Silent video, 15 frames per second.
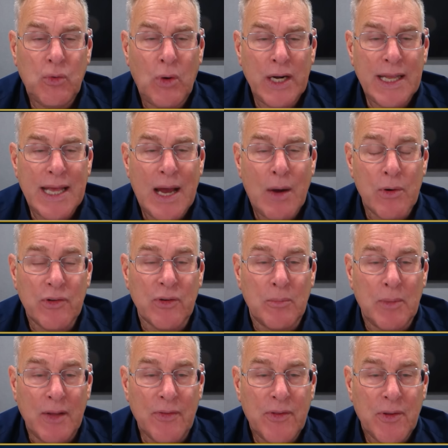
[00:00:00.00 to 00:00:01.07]
20 hours a
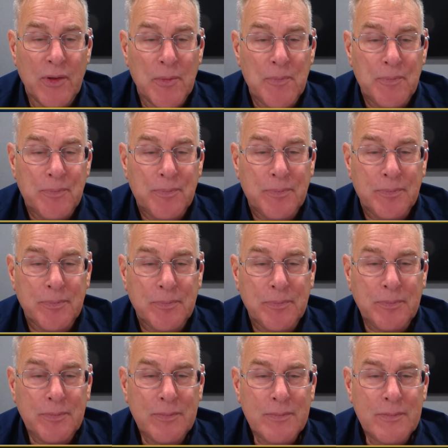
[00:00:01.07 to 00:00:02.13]
month
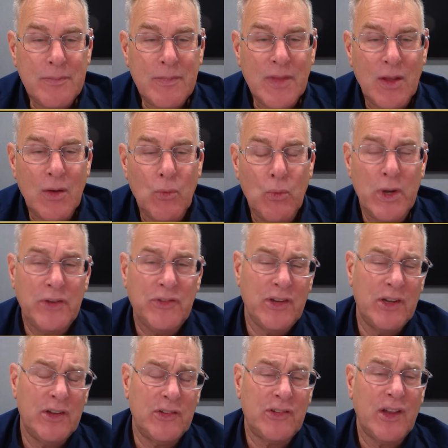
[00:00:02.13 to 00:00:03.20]
which
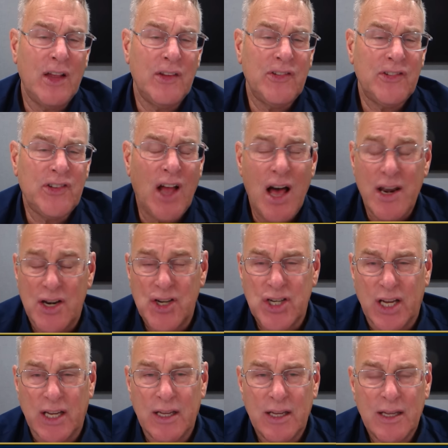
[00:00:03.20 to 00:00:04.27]
is
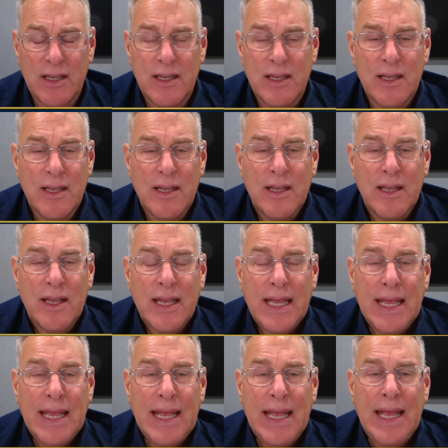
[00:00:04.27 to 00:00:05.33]
astonishing.
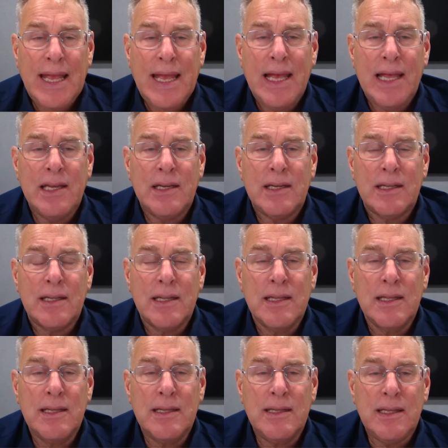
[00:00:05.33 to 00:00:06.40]
And
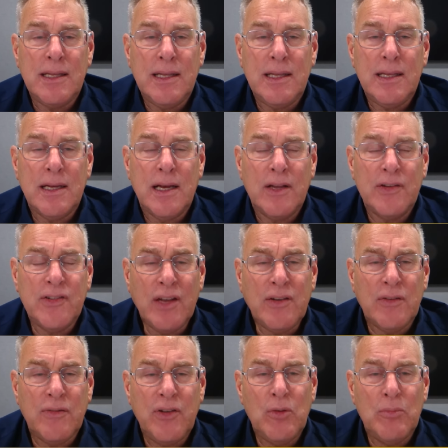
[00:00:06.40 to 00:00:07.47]
the
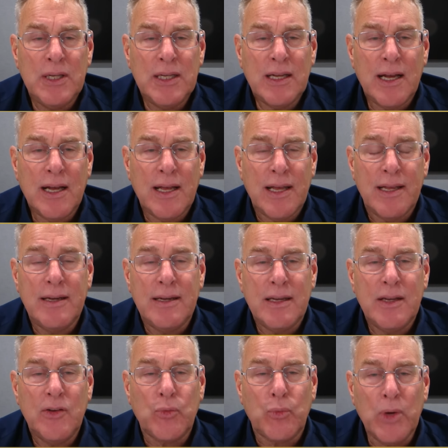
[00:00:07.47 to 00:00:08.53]
ascent of humankind
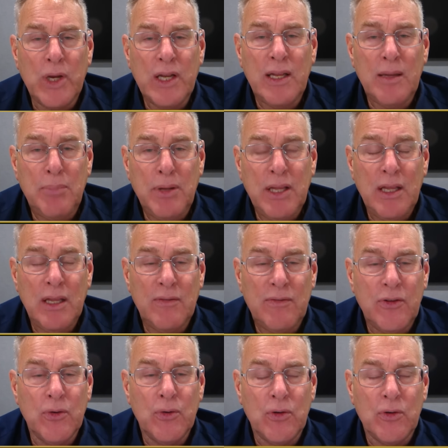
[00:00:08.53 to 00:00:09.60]
is really being
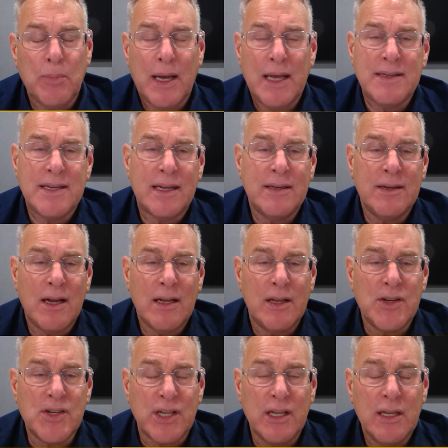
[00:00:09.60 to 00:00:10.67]
fueled by
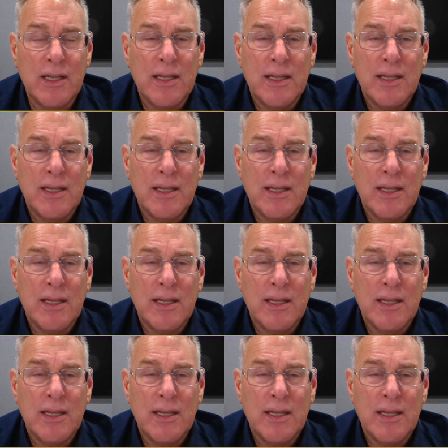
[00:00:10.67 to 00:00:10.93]
technology.